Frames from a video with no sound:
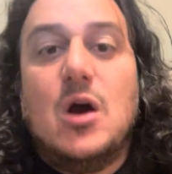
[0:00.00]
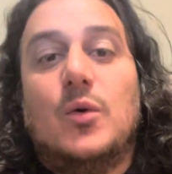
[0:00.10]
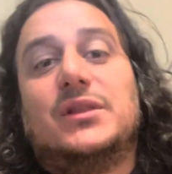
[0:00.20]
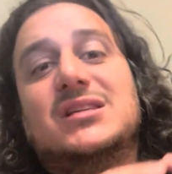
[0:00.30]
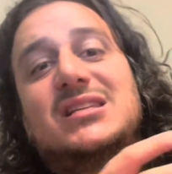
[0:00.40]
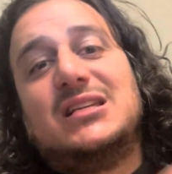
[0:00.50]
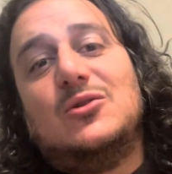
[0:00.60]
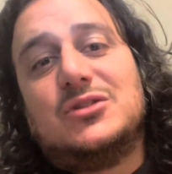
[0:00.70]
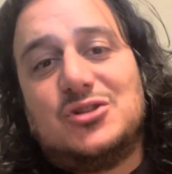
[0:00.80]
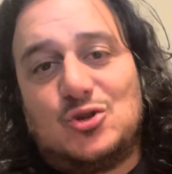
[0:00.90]
with the
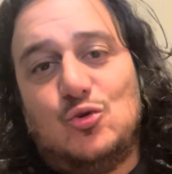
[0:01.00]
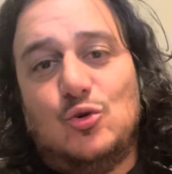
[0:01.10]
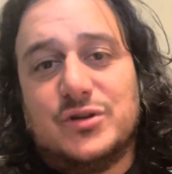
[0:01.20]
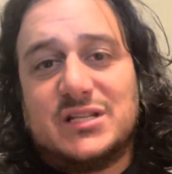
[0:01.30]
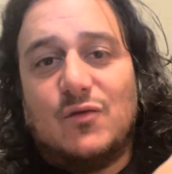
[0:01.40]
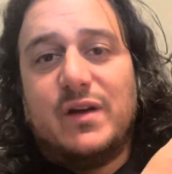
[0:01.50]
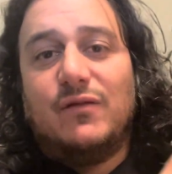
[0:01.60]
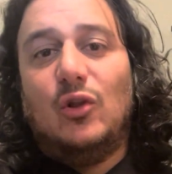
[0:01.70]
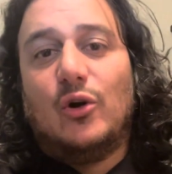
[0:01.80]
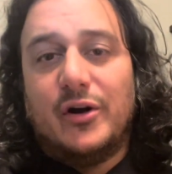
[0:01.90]
skills and tools that we've
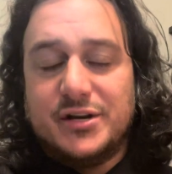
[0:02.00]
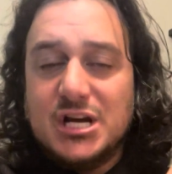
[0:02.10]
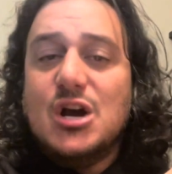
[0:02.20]
learned